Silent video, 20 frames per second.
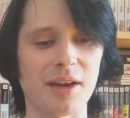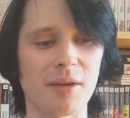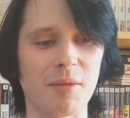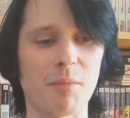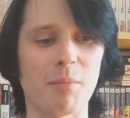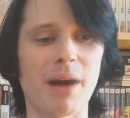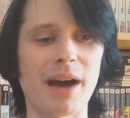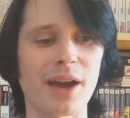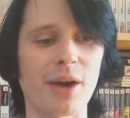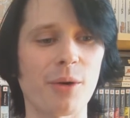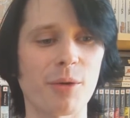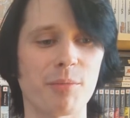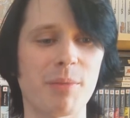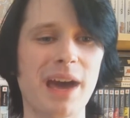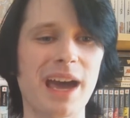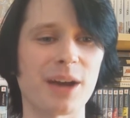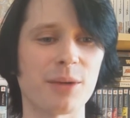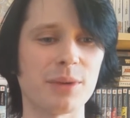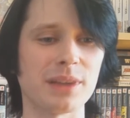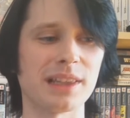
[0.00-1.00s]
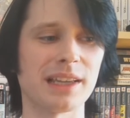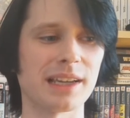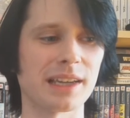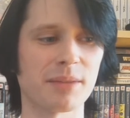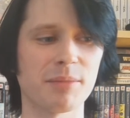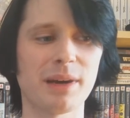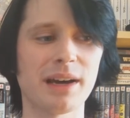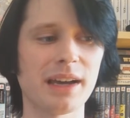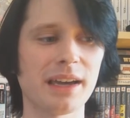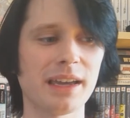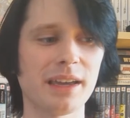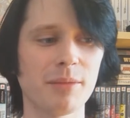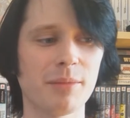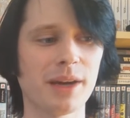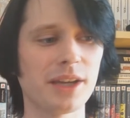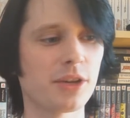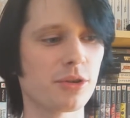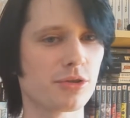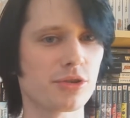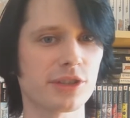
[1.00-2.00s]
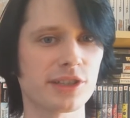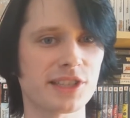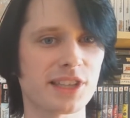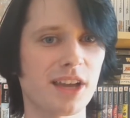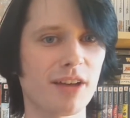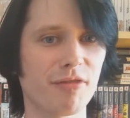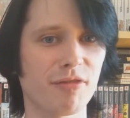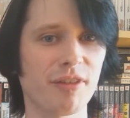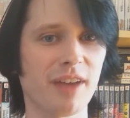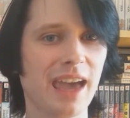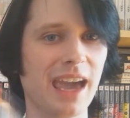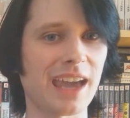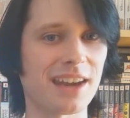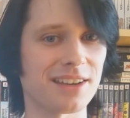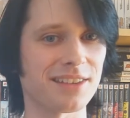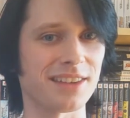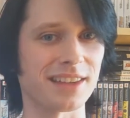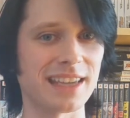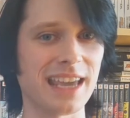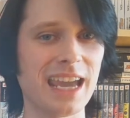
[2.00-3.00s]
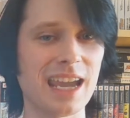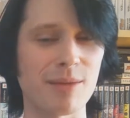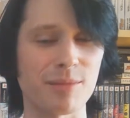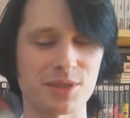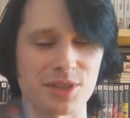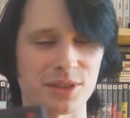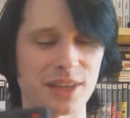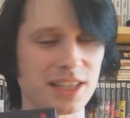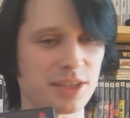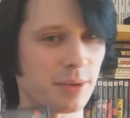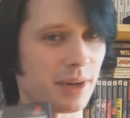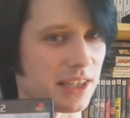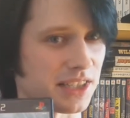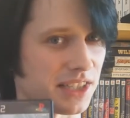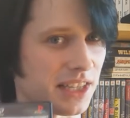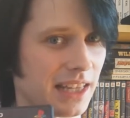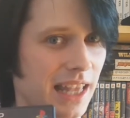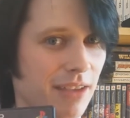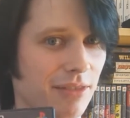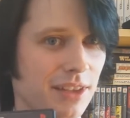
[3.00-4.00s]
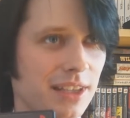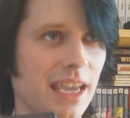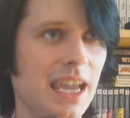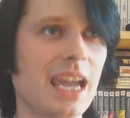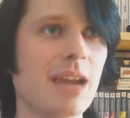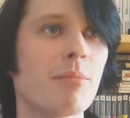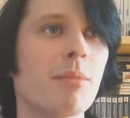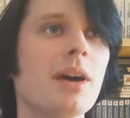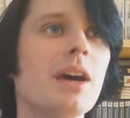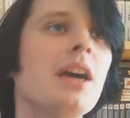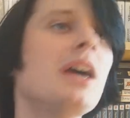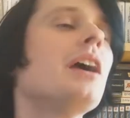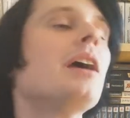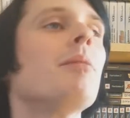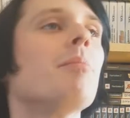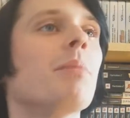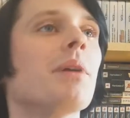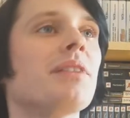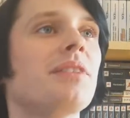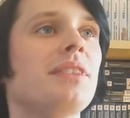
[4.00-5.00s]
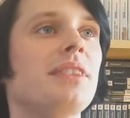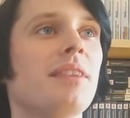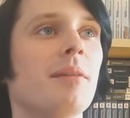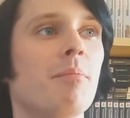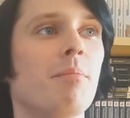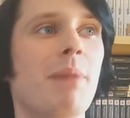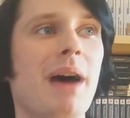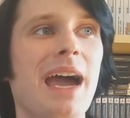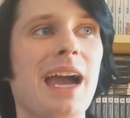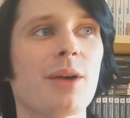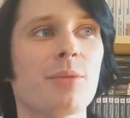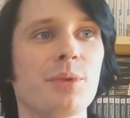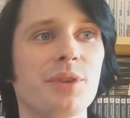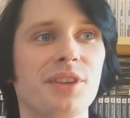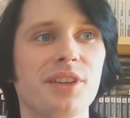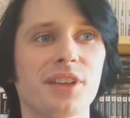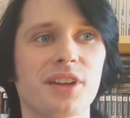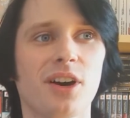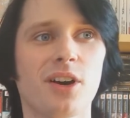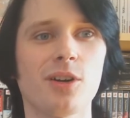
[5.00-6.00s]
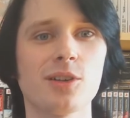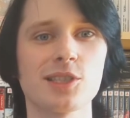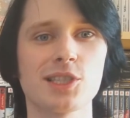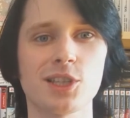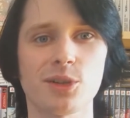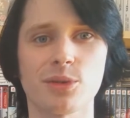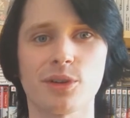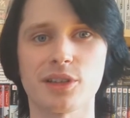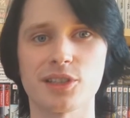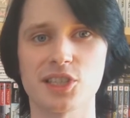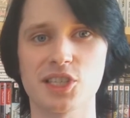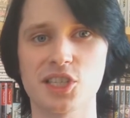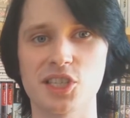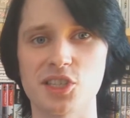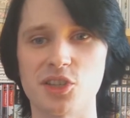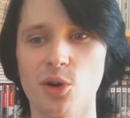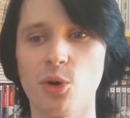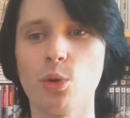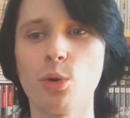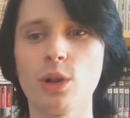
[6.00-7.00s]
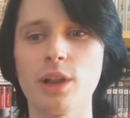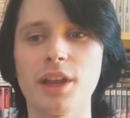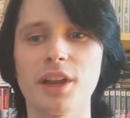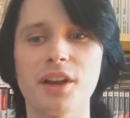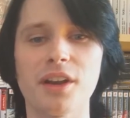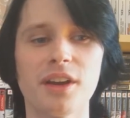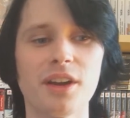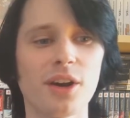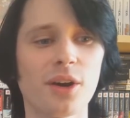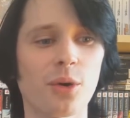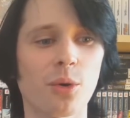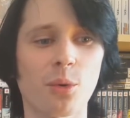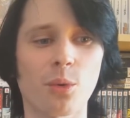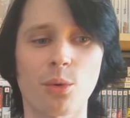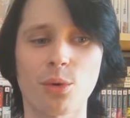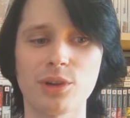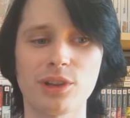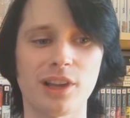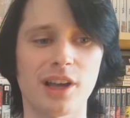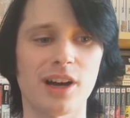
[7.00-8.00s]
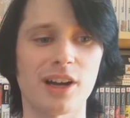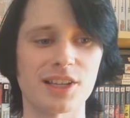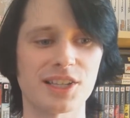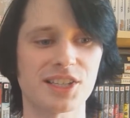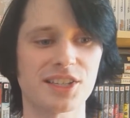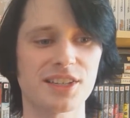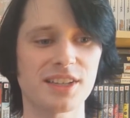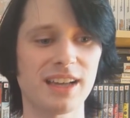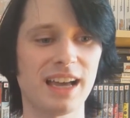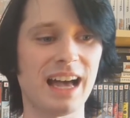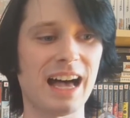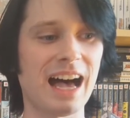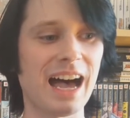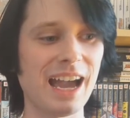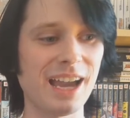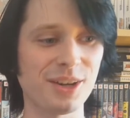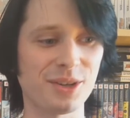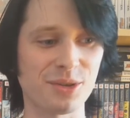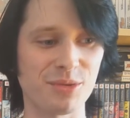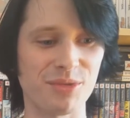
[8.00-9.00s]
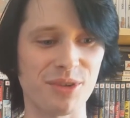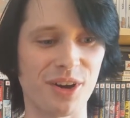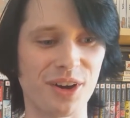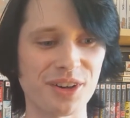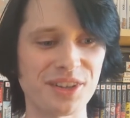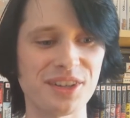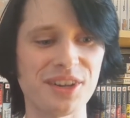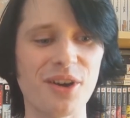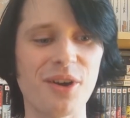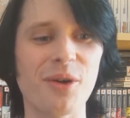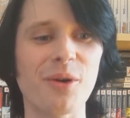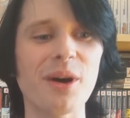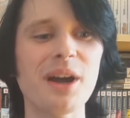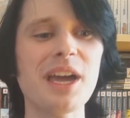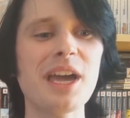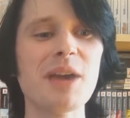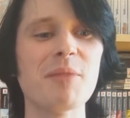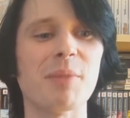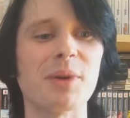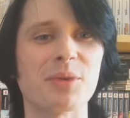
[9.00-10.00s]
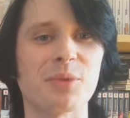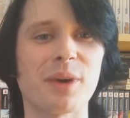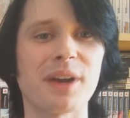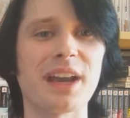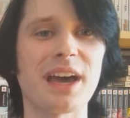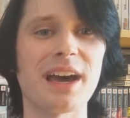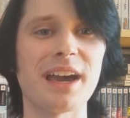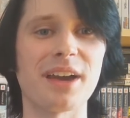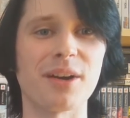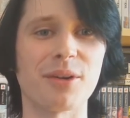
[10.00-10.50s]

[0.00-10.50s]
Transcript: my own bag with like my usual stuff and the game. So that's where I still have the game. But the bag with the console got stolen or lost. I do not know. But when I